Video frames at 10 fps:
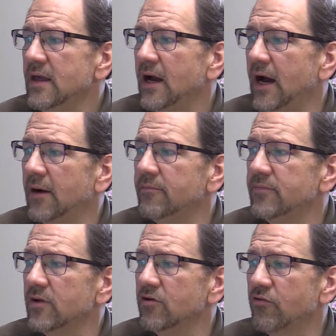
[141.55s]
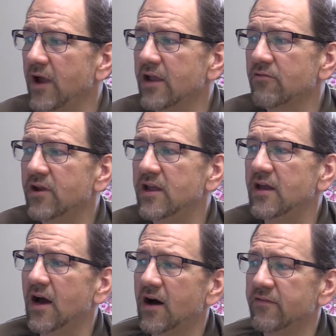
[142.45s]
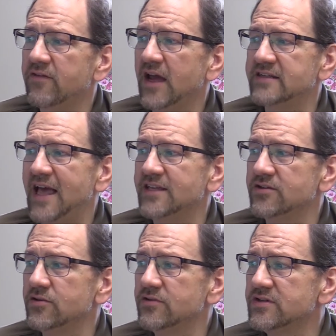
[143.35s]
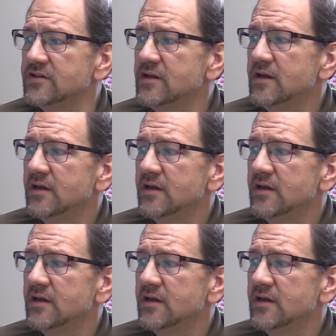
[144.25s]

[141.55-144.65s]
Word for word: Um, Gregory of Nazianzus,